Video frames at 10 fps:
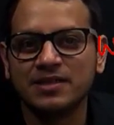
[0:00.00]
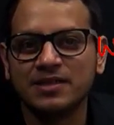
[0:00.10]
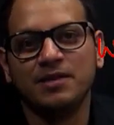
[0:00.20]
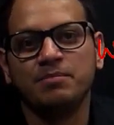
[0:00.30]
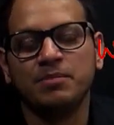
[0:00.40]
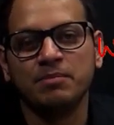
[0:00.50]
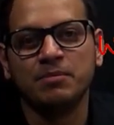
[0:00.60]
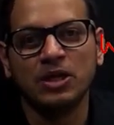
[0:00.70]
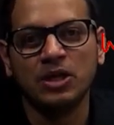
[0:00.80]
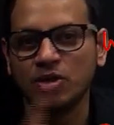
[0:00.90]
people
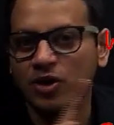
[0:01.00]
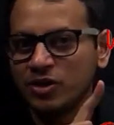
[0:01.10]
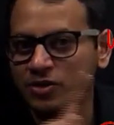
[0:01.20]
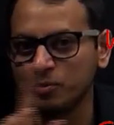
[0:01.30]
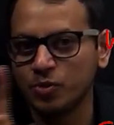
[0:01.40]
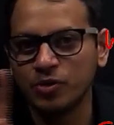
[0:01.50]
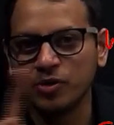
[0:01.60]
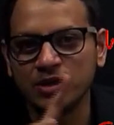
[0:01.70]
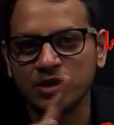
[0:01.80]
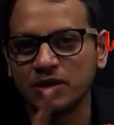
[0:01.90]
not on, more on the
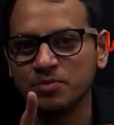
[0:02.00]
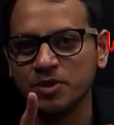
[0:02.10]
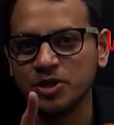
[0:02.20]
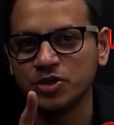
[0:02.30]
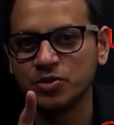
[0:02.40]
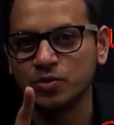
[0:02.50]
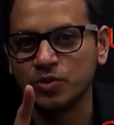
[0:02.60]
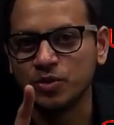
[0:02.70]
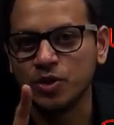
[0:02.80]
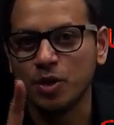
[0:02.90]
Kashmir issue,
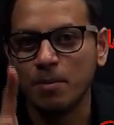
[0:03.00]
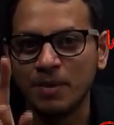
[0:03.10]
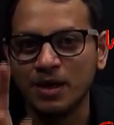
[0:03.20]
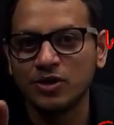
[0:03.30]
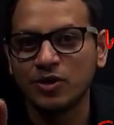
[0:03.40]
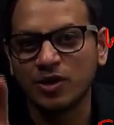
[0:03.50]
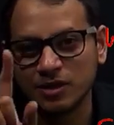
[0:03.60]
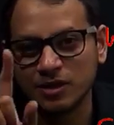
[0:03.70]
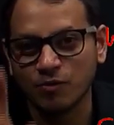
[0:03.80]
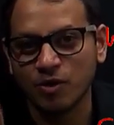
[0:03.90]
but on the
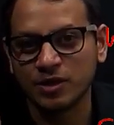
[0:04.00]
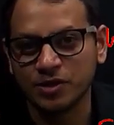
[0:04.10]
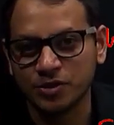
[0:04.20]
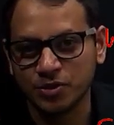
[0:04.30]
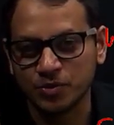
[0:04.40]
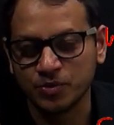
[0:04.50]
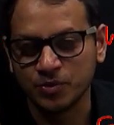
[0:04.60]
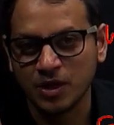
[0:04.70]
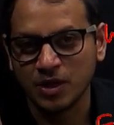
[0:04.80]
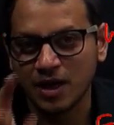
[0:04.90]
water issue.
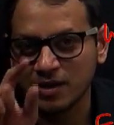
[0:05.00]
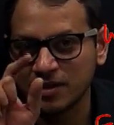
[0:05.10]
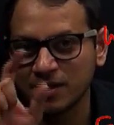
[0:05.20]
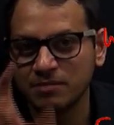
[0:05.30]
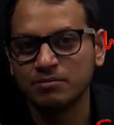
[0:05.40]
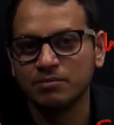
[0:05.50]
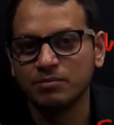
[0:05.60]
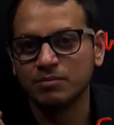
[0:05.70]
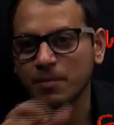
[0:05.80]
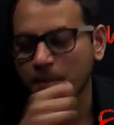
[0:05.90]
Azhar
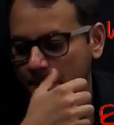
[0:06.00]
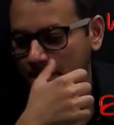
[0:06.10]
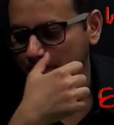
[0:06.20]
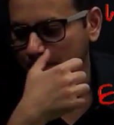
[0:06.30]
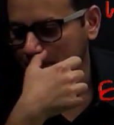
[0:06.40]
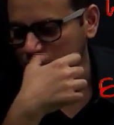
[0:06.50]
Masood,